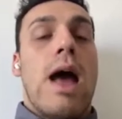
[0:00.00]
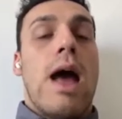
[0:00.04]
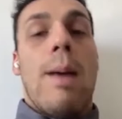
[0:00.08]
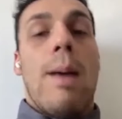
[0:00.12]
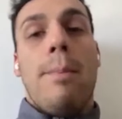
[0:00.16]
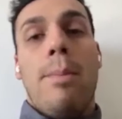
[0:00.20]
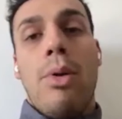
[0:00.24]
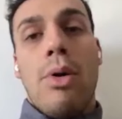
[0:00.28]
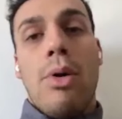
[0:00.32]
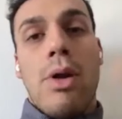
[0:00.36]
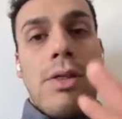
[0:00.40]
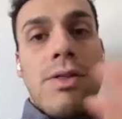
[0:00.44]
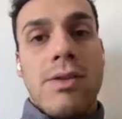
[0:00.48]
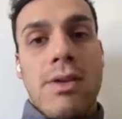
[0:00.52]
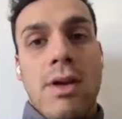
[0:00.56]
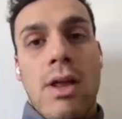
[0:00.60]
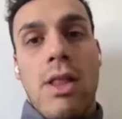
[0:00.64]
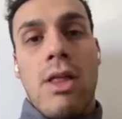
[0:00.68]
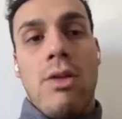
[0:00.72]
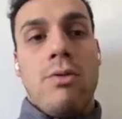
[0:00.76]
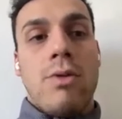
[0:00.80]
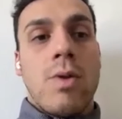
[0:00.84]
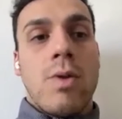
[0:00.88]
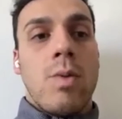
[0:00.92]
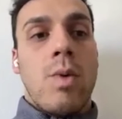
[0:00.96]
and put it
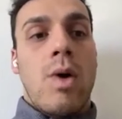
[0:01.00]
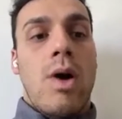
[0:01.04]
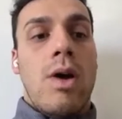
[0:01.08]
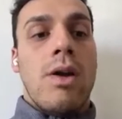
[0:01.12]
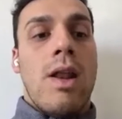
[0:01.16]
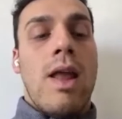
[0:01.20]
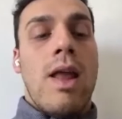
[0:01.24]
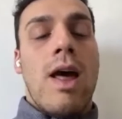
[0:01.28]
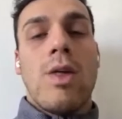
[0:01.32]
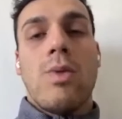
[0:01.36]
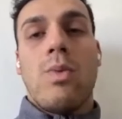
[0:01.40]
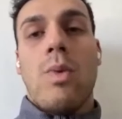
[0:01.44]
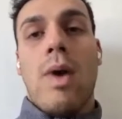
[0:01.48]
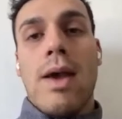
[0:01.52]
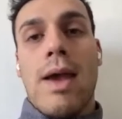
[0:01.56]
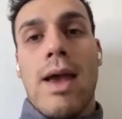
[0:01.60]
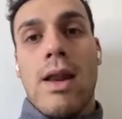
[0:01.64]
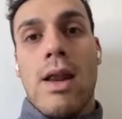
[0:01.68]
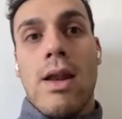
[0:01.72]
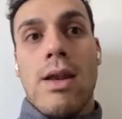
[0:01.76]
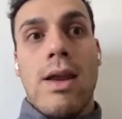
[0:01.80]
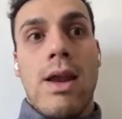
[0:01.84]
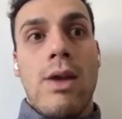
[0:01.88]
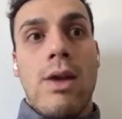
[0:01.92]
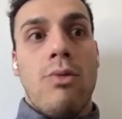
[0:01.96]
together as one, and that's what I
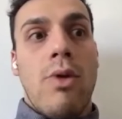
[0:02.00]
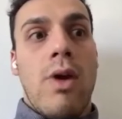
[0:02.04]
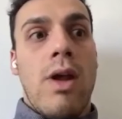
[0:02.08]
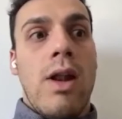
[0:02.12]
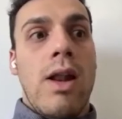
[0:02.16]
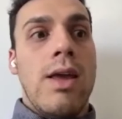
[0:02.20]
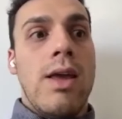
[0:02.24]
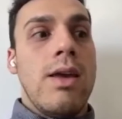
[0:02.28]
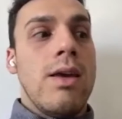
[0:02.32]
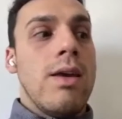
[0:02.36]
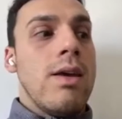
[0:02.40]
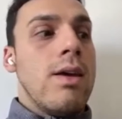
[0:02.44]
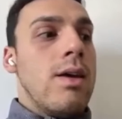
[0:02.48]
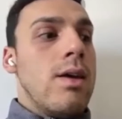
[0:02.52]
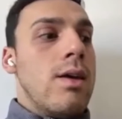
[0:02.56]
kind of did really.